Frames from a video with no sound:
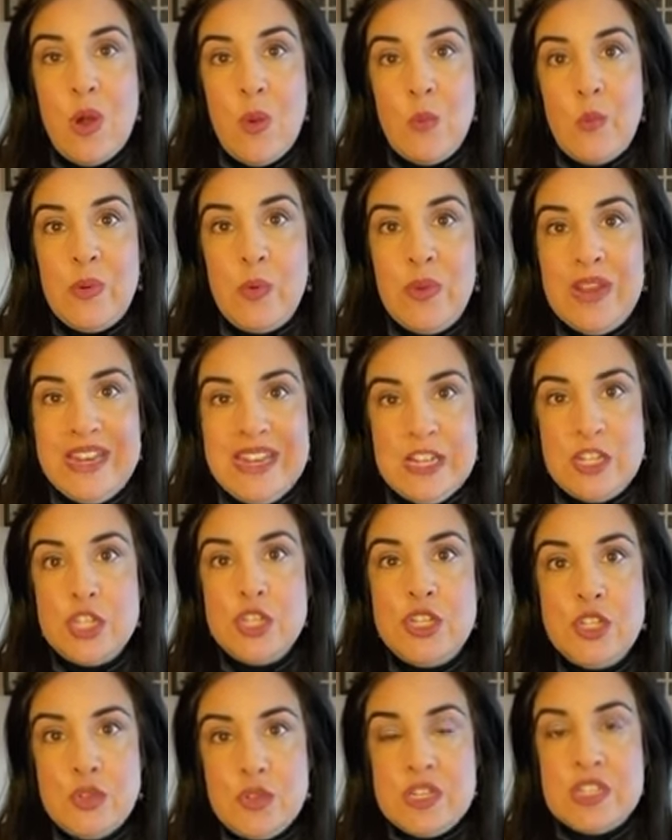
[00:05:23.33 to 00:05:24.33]
But we need to
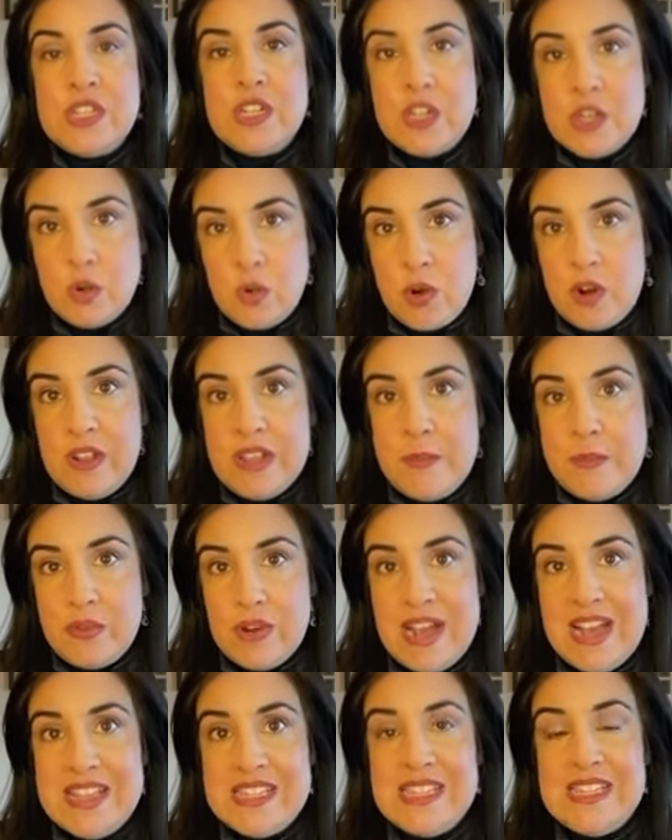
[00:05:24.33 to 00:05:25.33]
do this in an orderly
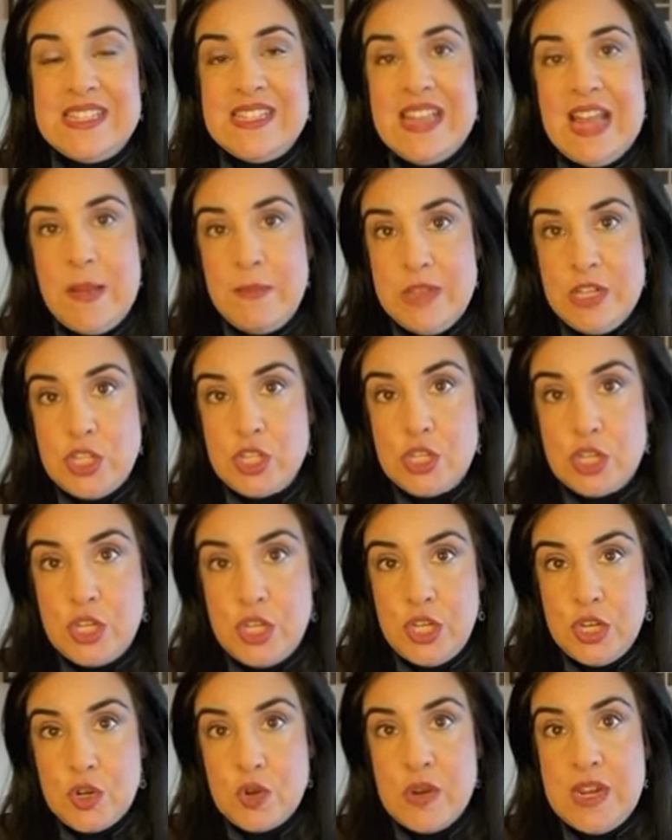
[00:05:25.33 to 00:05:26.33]
process, and that means
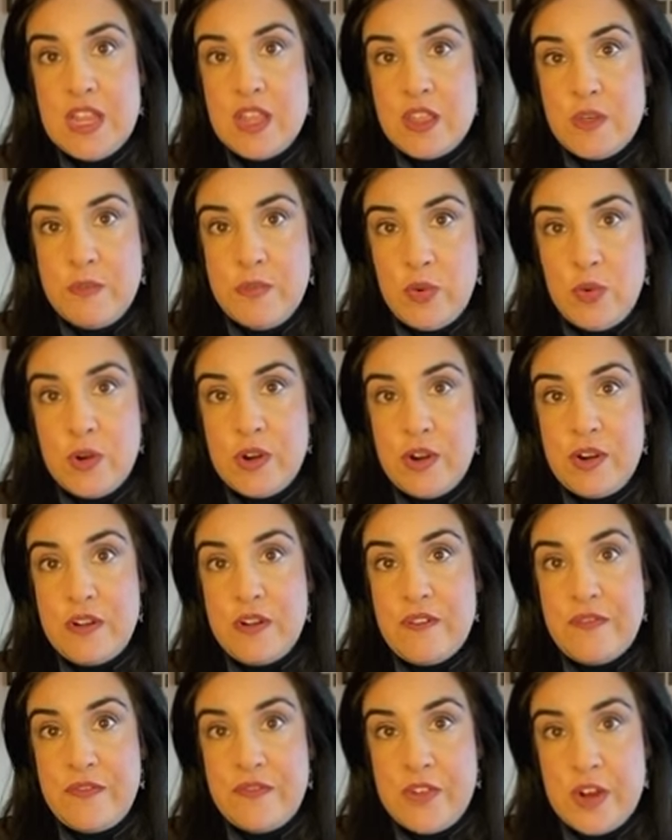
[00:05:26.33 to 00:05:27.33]
securing the border
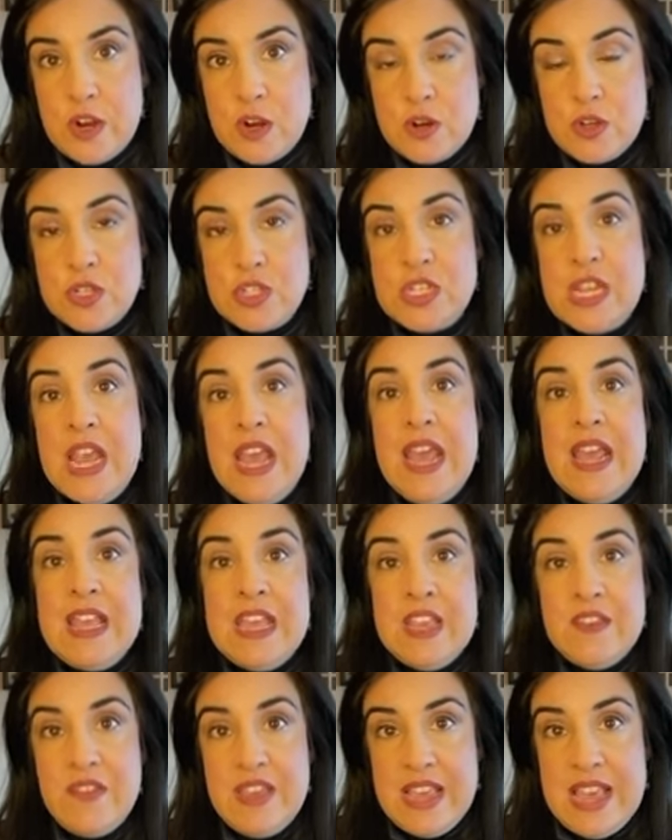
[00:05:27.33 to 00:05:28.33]
first and
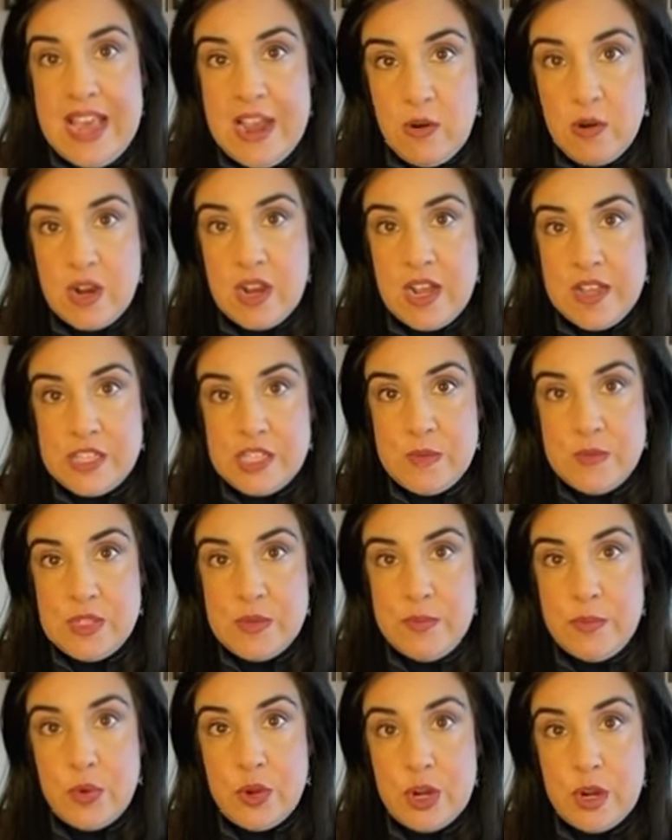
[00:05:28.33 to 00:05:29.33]
giving our Customs
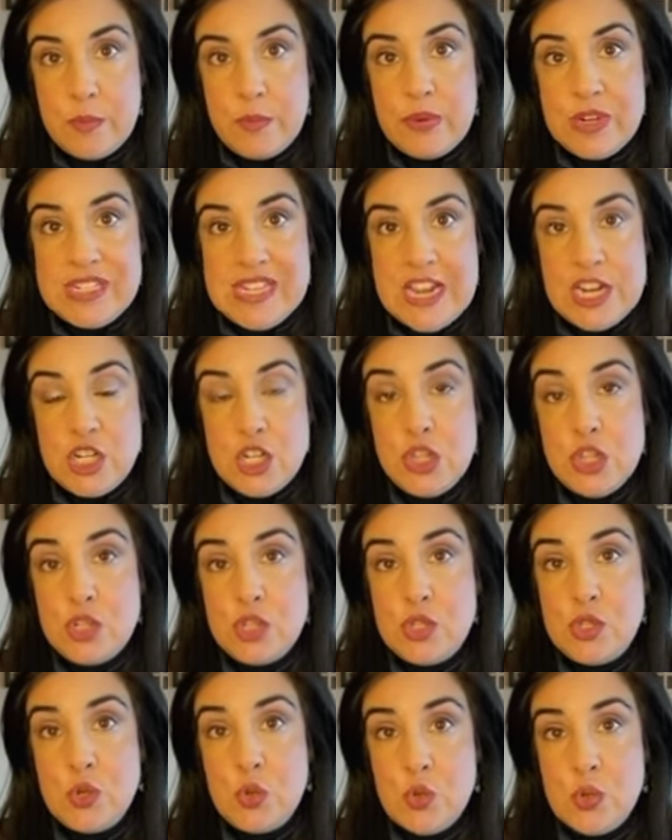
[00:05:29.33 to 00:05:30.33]
and Border Protection the
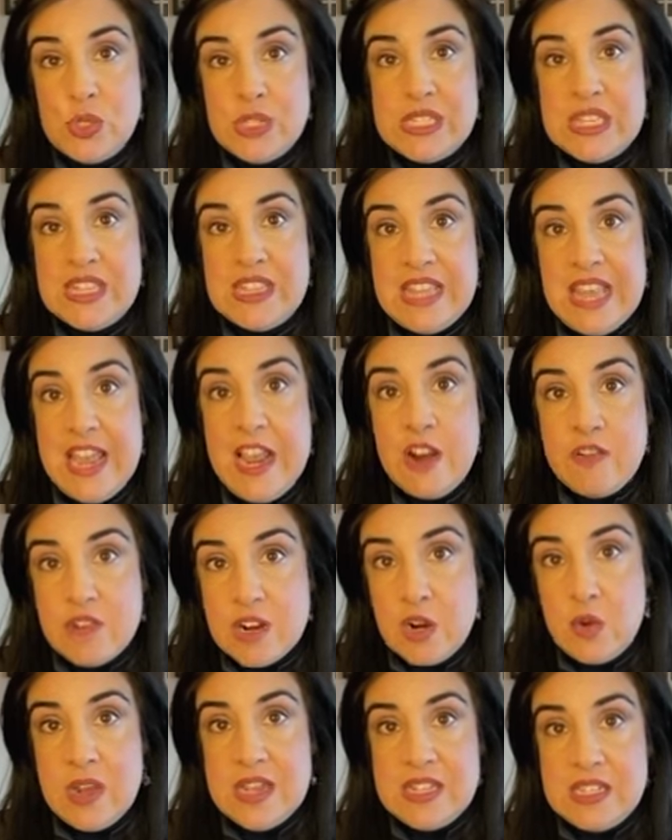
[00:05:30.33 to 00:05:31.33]
tools that they are
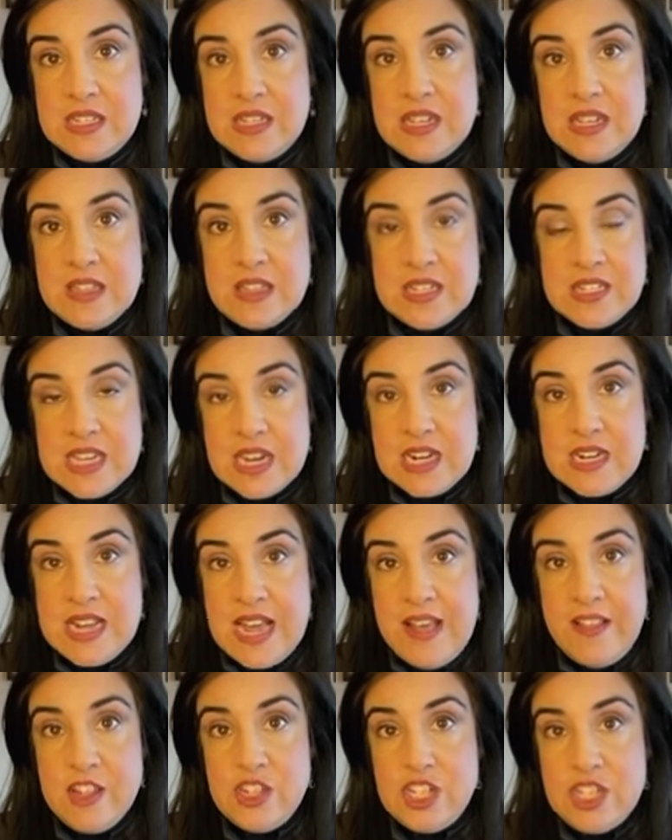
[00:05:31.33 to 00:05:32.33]
requesting, the
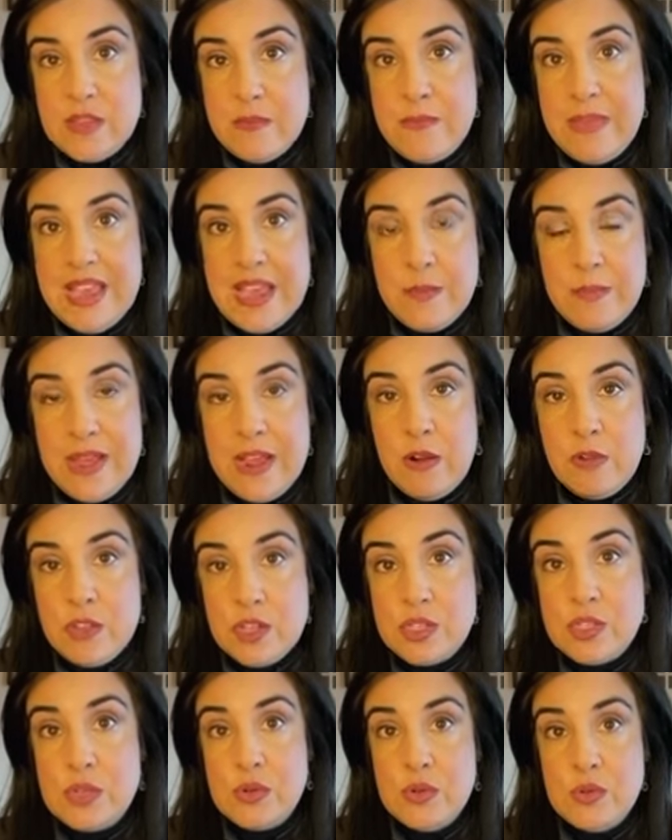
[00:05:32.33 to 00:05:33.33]
technology, the manpower, the
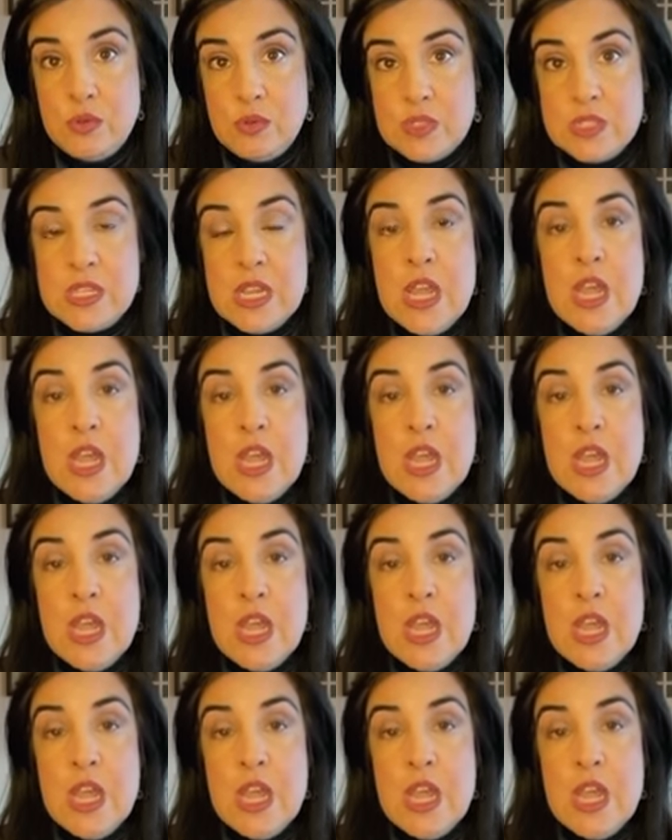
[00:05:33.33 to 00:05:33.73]
tools